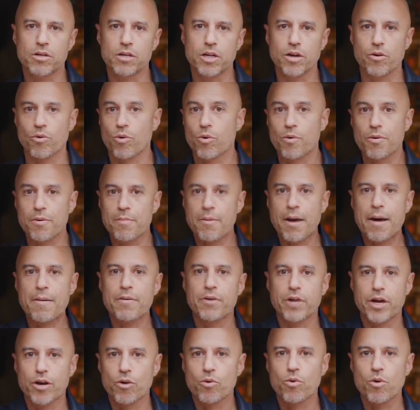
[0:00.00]
Here were my
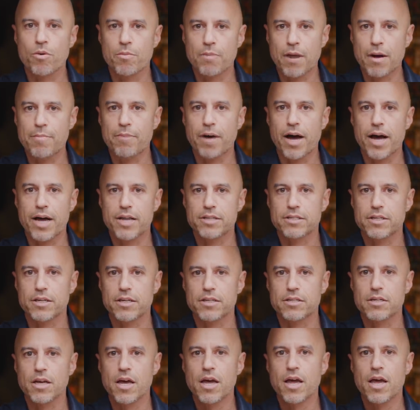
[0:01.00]
here were my
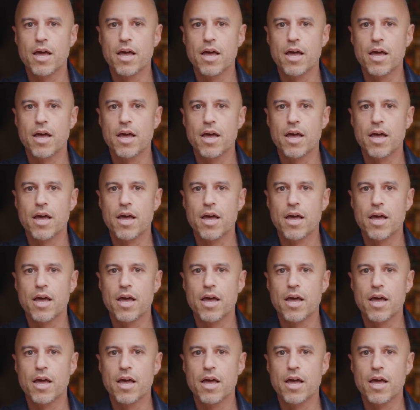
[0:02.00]
biases.